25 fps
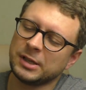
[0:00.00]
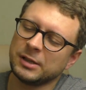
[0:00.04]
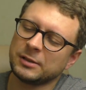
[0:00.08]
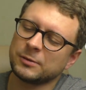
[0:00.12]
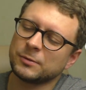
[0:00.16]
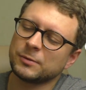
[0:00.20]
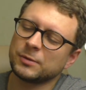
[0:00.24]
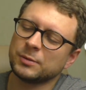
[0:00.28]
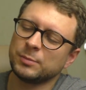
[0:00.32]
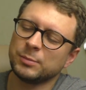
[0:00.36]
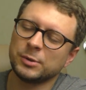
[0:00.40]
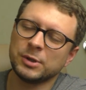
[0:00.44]

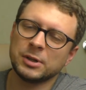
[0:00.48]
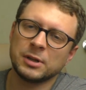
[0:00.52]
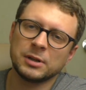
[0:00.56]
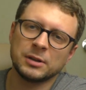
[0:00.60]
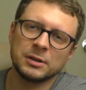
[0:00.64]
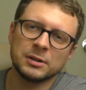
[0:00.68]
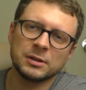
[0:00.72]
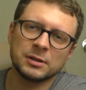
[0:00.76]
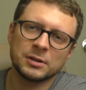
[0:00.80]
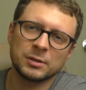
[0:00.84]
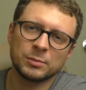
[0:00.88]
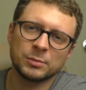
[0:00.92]
it could be a
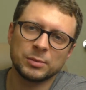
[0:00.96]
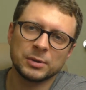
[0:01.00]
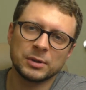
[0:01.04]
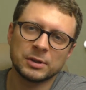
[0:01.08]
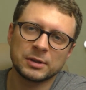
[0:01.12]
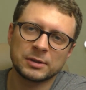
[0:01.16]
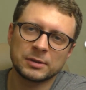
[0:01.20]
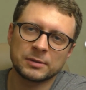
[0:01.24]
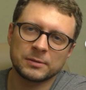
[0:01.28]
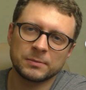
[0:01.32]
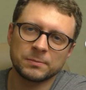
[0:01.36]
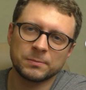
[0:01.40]
little
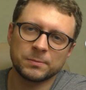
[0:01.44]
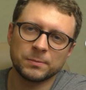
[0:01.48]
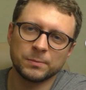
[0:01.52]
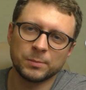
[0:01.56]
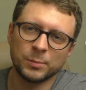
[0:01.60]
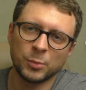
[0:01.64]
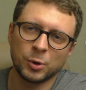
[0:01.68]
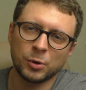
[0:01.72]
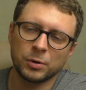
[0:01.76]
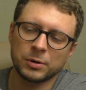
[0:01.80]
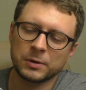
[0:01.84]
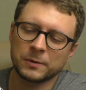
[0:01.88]
bit
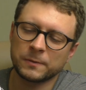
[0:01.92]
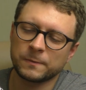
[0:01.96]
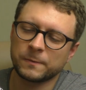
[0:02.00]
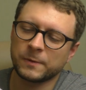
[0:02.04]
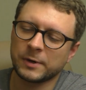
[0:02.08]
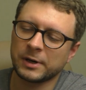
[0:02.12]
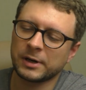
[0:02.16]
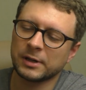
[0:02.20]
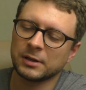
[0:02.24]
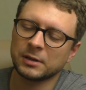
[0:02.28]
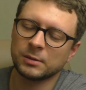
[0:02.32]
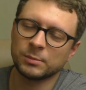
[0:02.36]
more
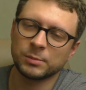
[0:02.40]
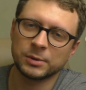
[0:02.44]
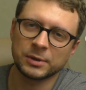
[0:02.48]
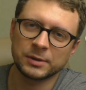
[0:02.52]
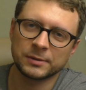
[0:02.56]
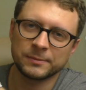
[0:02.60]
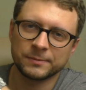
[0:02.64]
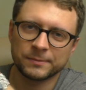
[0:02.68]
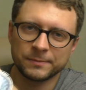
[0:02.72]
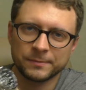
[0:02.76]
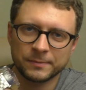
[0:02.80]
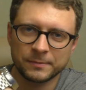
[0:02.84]
refined,
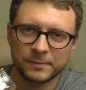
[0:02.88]
but